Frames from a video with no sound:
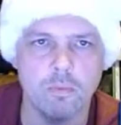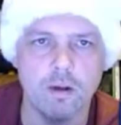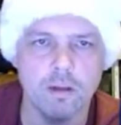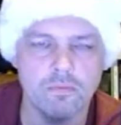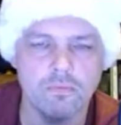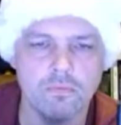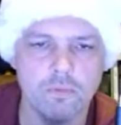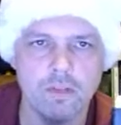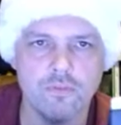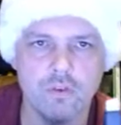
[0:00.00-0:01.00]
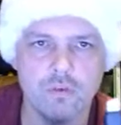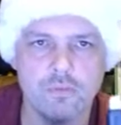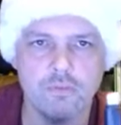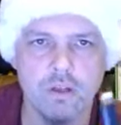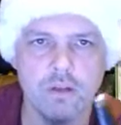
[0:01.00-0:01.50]
with my
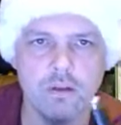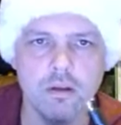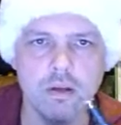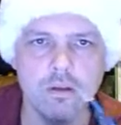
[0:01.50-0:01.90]
iPhone, but